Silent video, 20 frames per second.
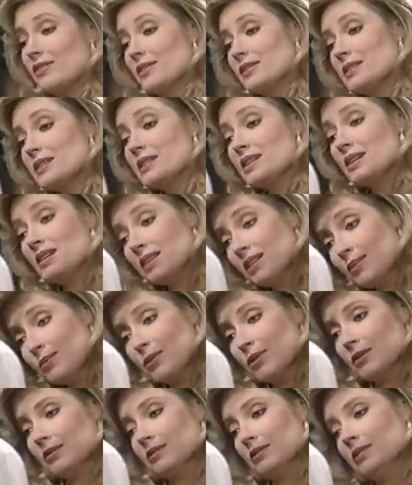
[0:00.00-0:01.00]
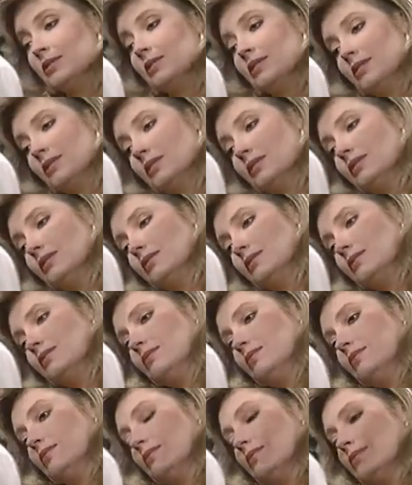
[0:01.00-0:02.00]
then we get off on this honeymoon, you
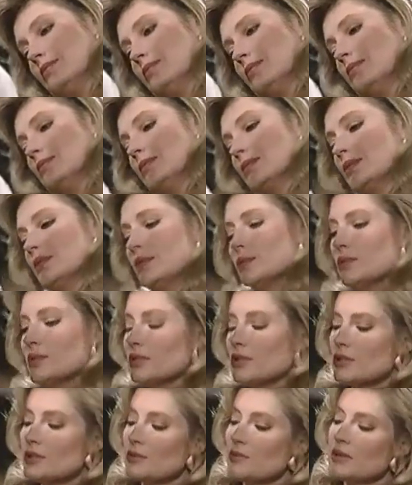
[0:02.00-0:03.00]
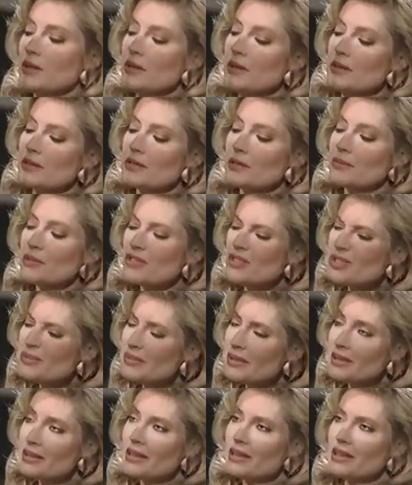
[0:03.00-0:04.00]
know. Uh, you know, just to be
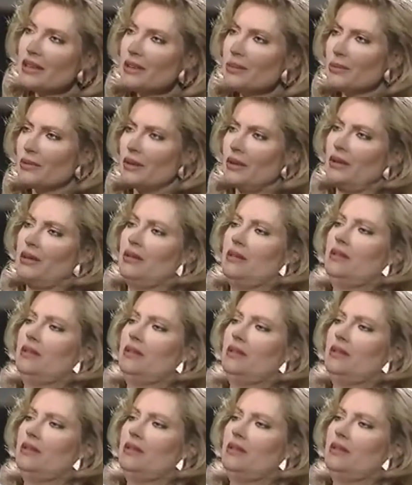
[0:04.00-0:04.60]
us. I mean, she might